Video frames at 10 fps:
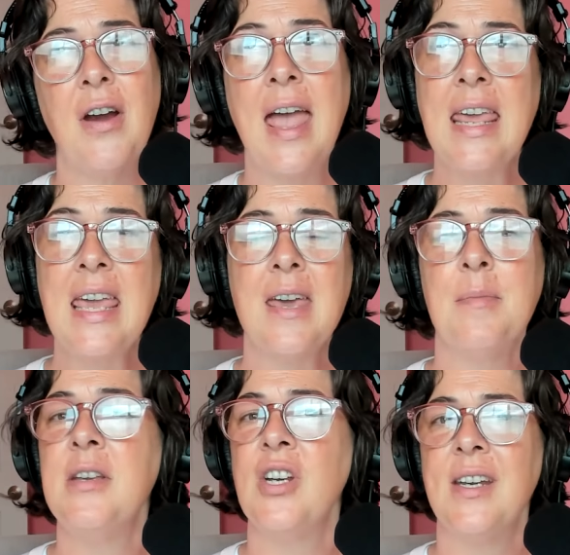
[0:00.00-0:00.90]
Are there any
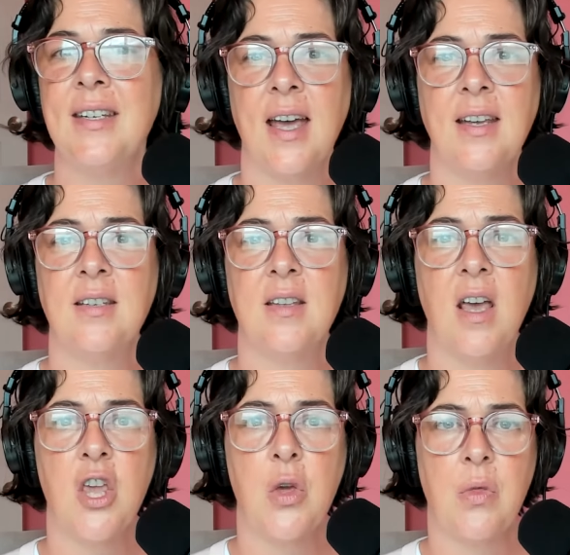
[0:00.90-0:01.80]
imaging
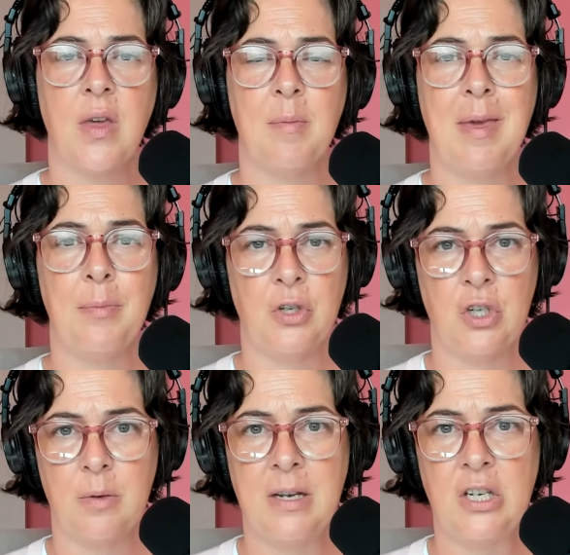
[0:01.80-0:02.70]
tests that you think
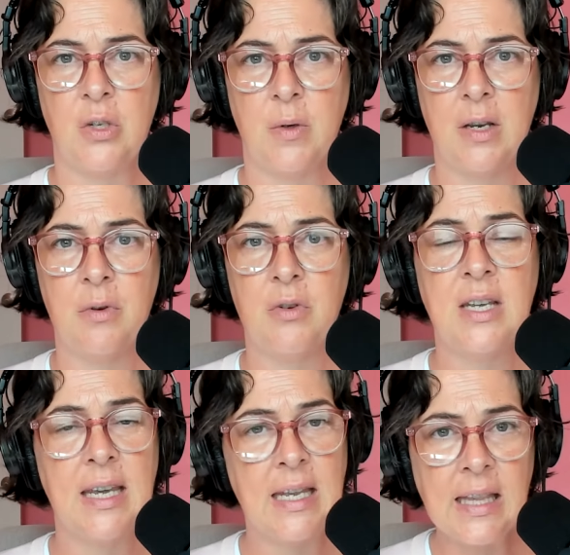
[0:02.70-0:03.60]
people should be doing
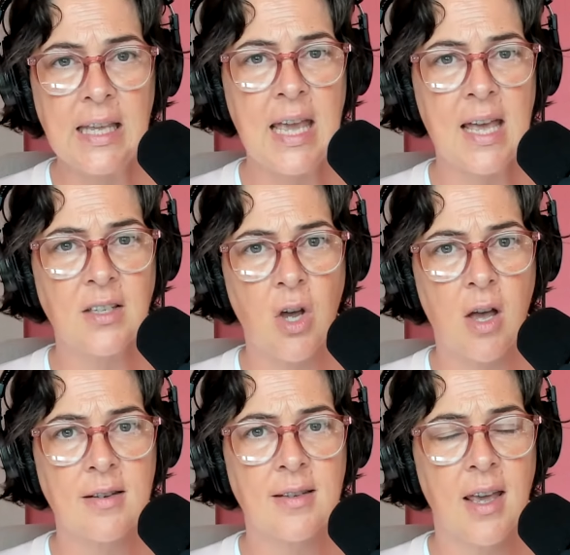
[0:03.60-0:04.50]
routinely
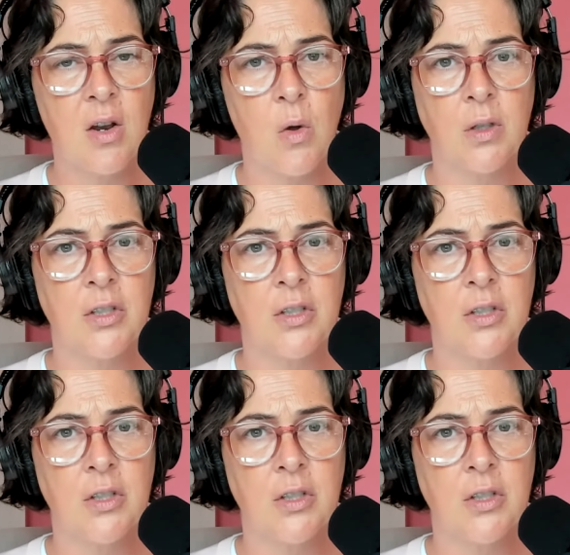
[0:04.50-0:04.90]
as dogs get